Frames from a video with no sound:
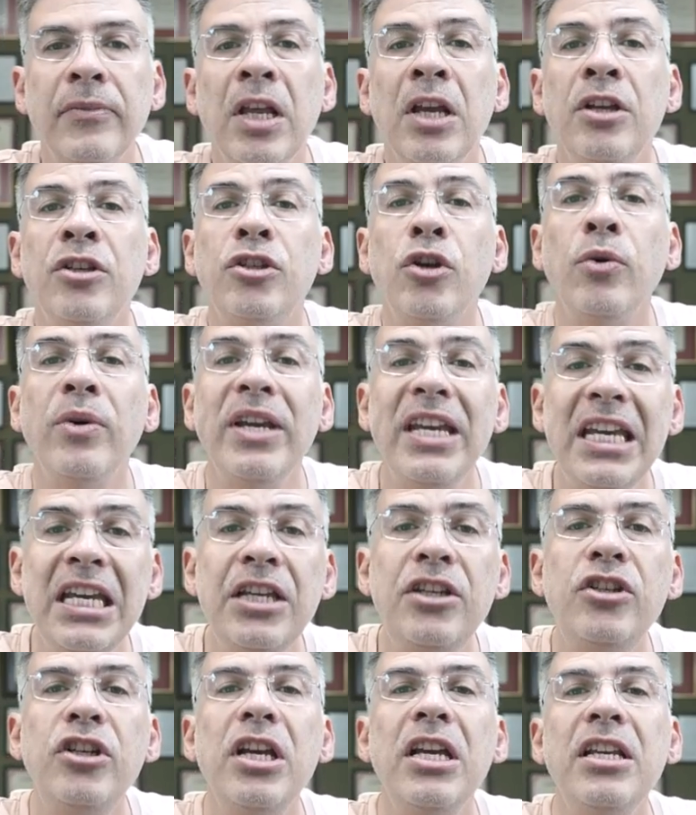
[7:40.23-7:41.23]
So
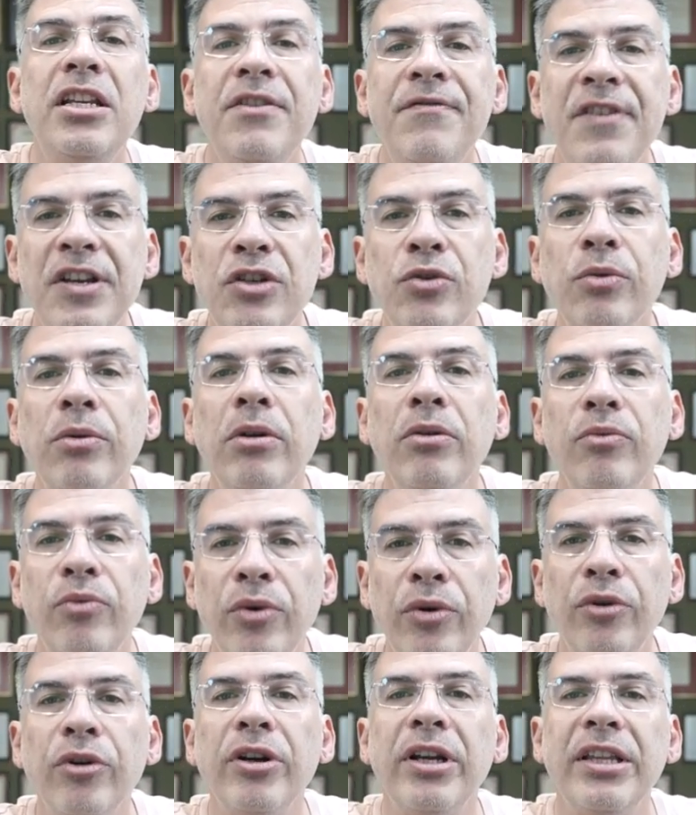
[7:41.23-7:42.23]
each individual
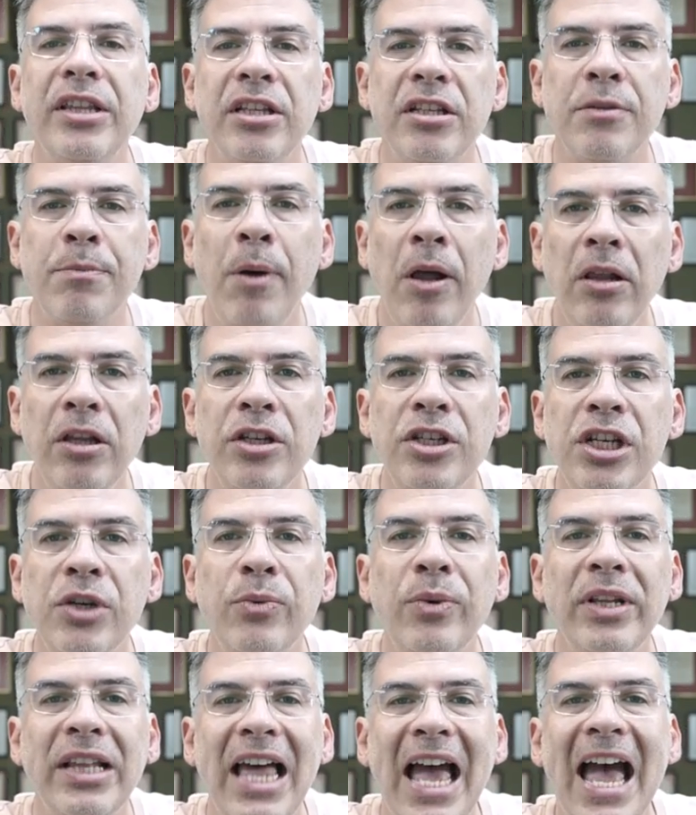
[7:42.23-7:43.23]
router in the topology
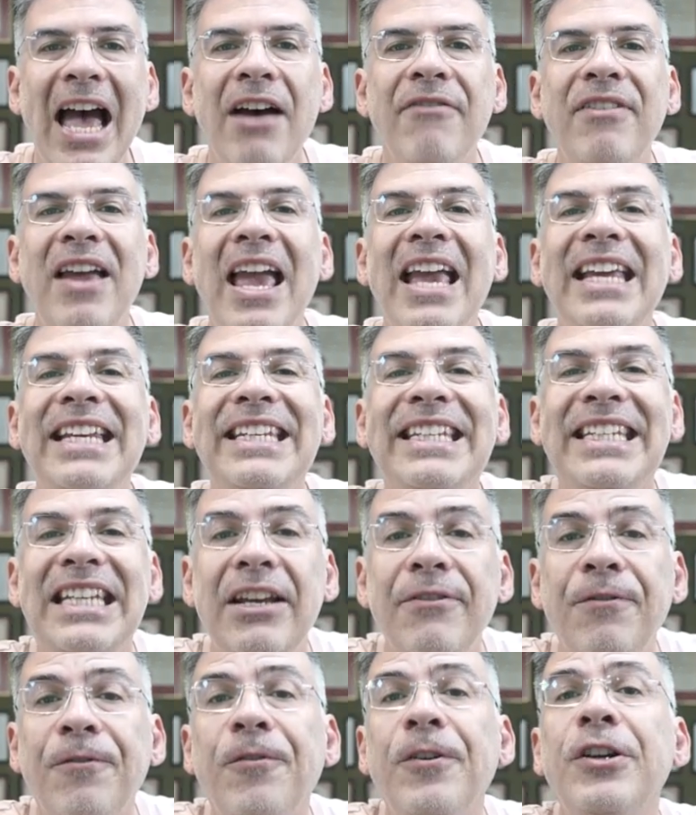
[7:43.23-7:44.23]
will have a
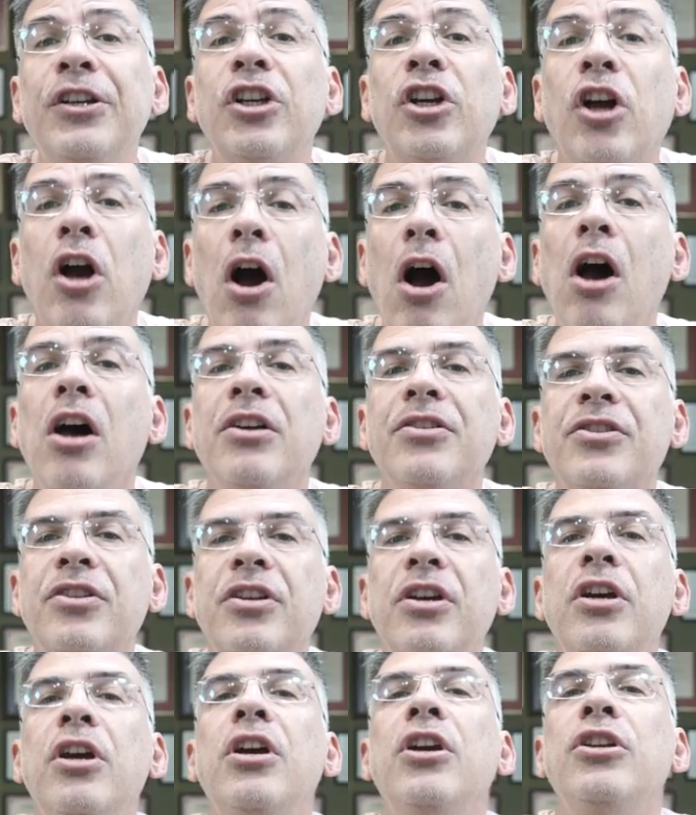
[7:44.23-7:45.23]
different cost
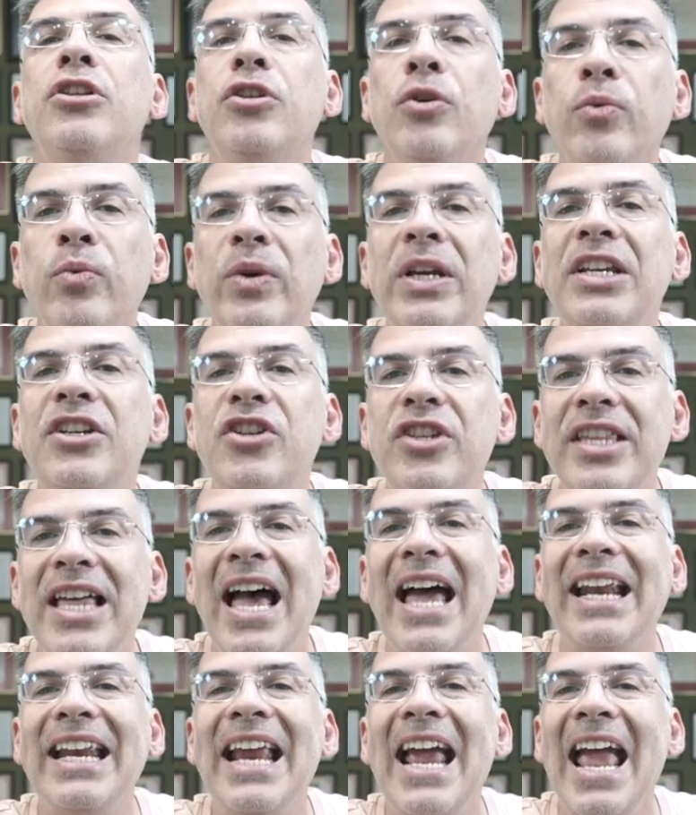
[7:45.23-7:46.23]
to reach
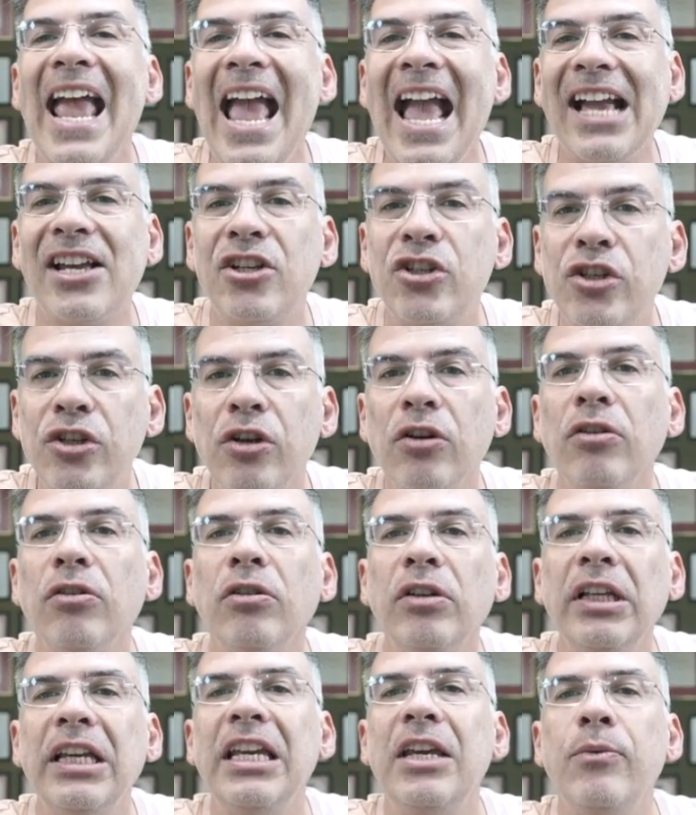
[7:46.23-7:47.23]
that
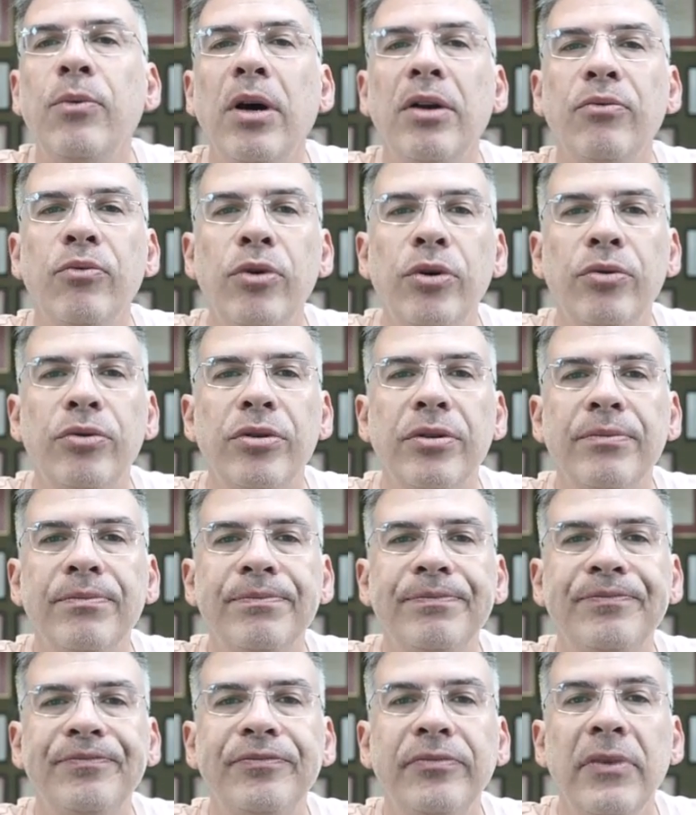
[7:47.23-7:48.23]
external E one route.
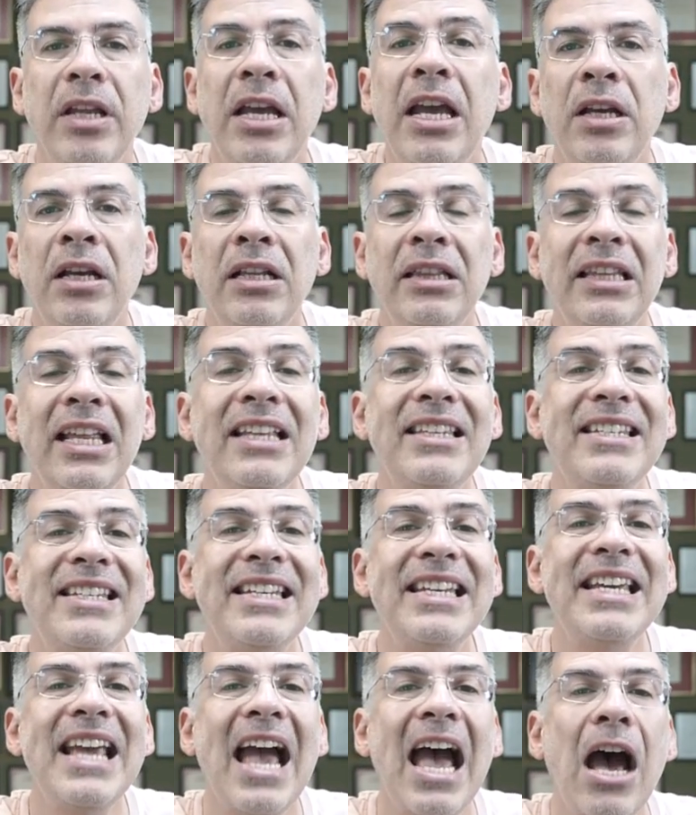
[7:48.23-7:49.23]
Let's
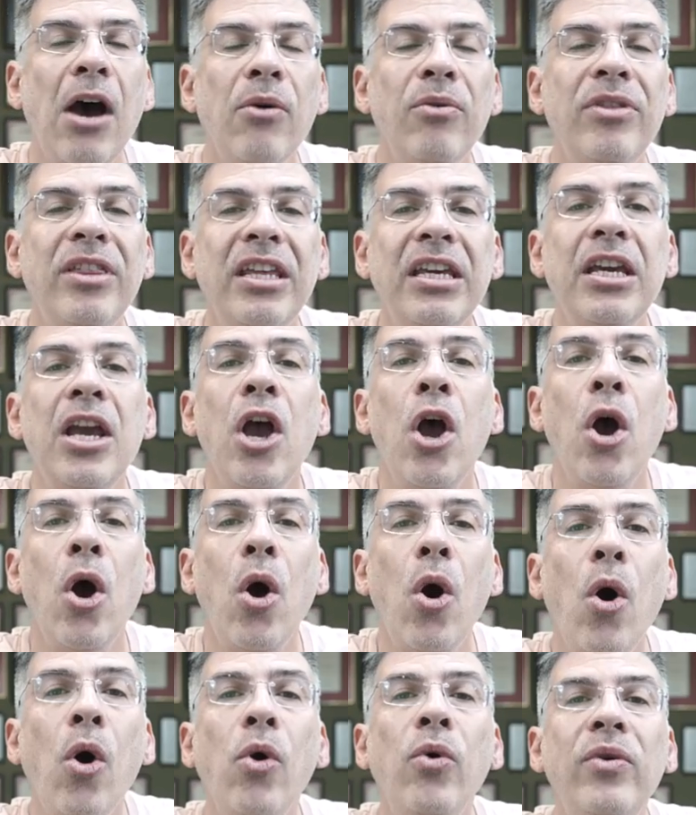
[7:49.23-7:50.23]
see how the
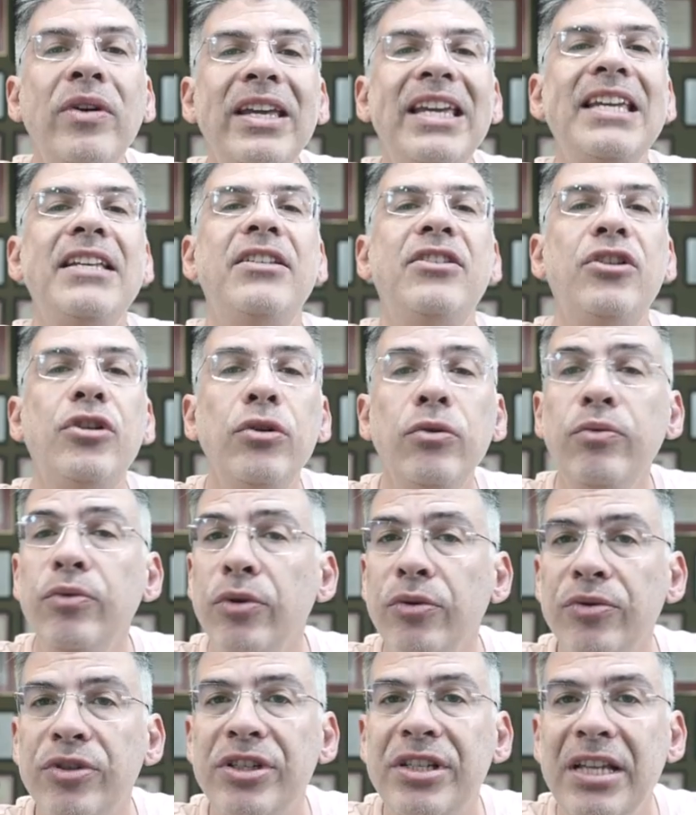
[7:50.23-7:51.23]
O E two
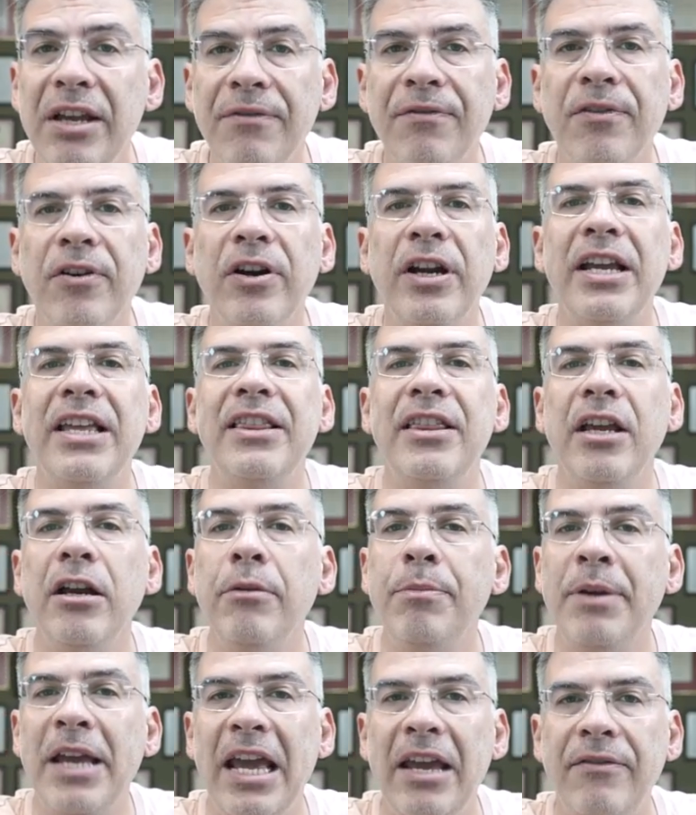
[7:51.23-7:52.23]
routes differ in their
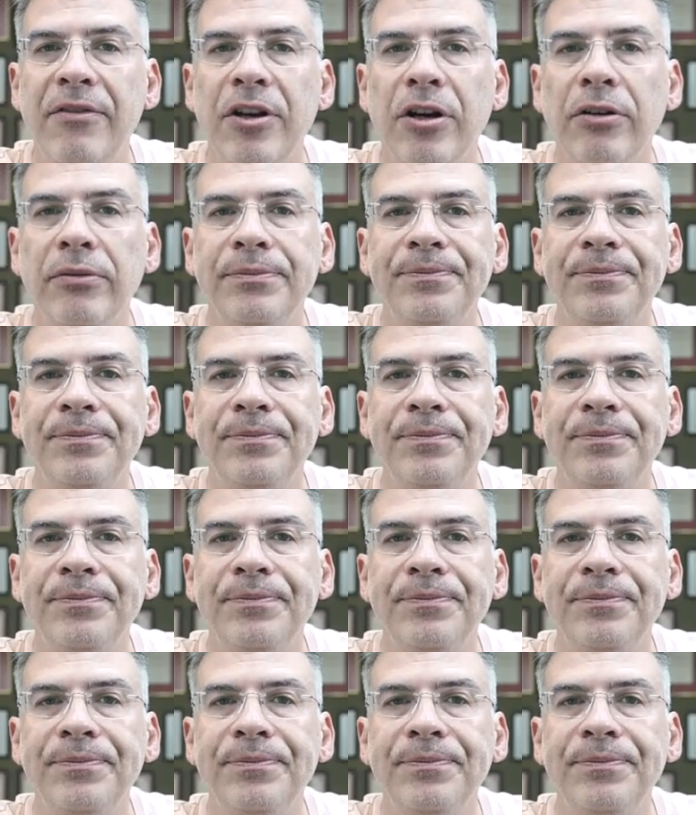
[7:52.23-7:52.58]
behavior.